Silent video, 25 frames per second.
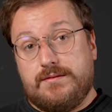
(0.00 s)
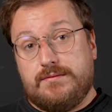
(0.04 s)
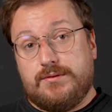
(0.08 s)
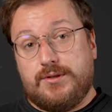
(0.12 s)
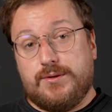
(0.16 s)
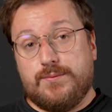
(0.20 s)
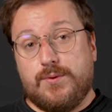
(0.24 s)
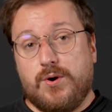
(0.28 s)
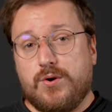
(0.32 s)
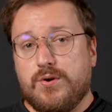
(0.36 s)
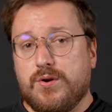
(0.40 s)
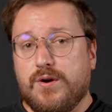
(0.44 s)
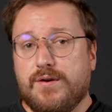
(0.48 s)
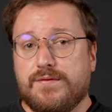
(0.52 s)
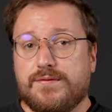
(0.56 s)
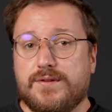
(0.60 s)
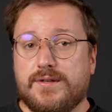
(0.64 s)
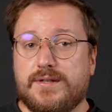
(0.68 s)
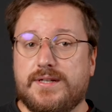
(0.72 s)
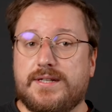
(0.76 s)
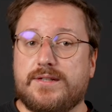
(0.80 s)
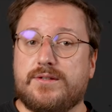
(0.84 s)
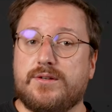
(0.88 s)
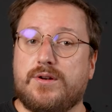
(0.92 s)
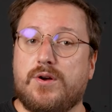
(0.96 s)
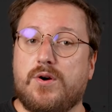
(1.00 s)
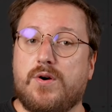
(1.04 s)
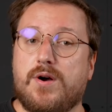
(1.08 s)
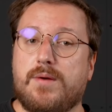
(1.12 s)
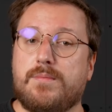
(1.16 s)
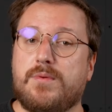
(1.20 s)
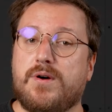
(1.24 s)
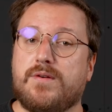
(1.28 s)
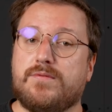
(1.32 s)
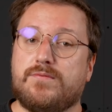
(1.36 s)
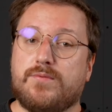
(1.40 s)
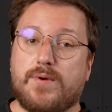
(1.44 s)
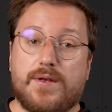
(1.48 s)
You won't often need to go
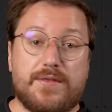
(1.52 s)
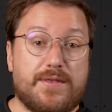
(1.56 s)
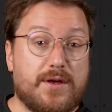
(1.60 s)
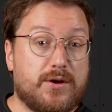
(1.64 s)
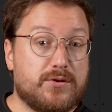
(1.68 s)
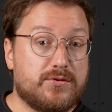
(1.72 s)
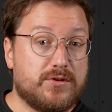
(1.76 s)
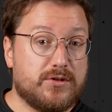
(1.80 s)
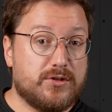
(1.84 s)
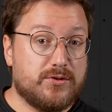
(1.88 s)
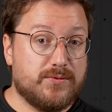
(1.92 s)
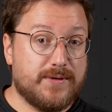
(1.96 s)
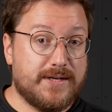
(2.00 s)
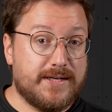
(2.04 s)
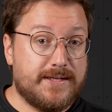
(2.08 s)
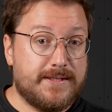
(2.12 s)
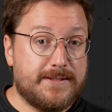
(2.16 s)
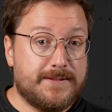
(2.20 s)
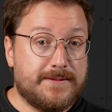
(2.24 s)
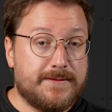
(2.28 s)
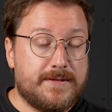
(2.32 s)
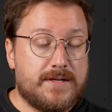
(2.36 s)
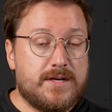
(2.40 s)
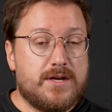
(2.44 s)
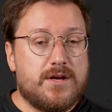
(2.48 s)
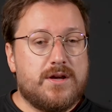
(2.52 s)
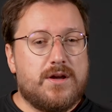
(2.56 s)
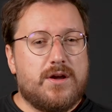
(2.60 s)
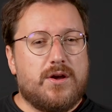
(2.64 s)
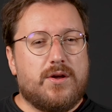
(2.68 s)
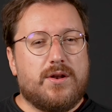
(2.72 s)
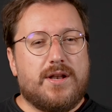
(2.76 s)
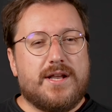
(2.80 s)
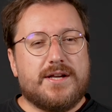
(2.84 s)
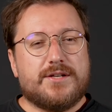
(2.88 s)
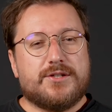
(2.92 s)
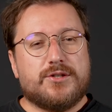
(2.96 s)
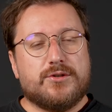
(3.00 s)
above 1000 grit,
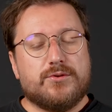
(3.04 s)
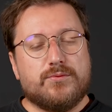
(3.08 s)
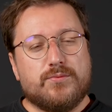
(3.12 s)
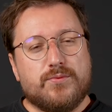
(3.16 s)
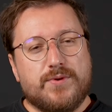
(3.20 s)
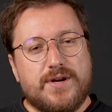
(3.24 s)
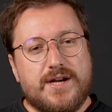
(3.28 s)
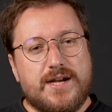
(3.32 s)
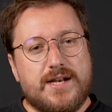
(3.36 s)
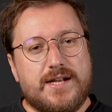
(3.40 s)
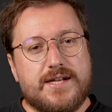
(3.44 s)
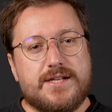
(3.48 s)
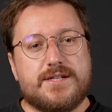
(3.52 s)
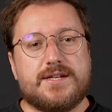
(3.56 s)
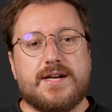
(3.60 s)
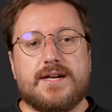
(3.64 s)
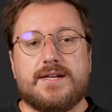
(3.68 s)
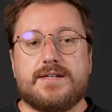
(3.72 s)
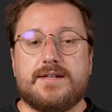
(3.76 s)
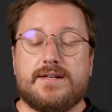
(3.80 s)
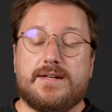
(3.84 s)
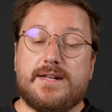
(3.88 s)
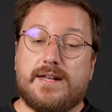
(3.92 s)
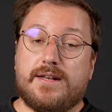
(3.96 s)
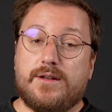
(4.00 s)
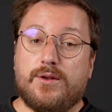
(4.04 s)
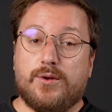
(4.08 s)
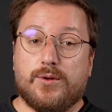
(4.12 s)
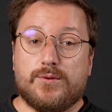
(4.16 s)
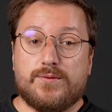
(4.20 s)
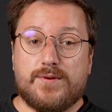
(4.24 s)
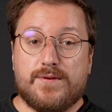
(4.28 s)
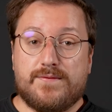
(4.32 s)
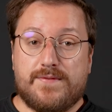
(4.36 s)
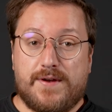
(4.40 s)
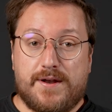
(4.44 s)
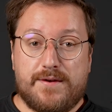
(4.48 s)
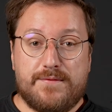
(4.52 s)
unless you're really chasing that
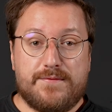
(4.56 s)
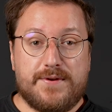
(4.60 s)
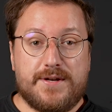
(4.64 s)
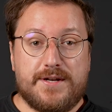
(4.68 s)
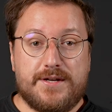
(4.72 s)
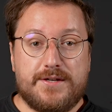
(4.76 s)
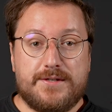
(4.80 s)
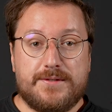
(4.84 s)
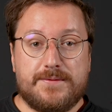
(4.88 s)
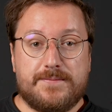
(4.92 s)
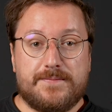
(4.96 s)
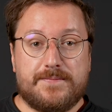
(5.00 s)
ultra fine finish.